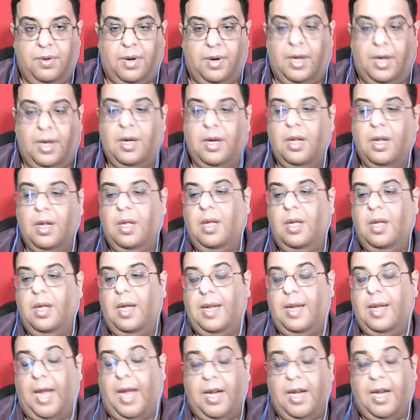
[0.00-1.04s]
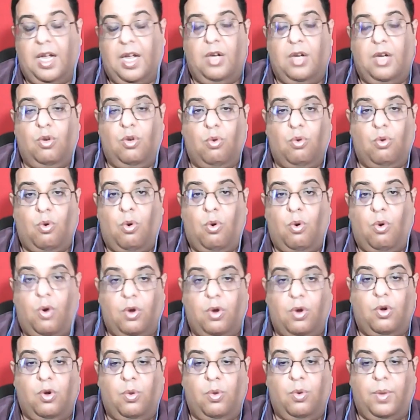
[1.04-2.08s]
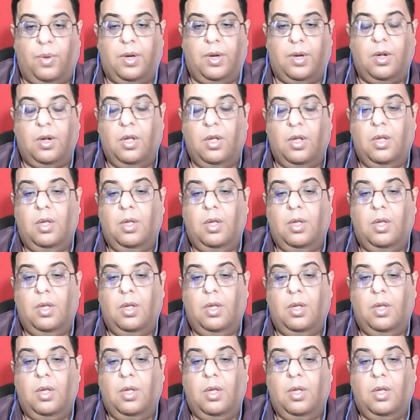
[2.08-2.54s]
right, and adding a new cohort to it,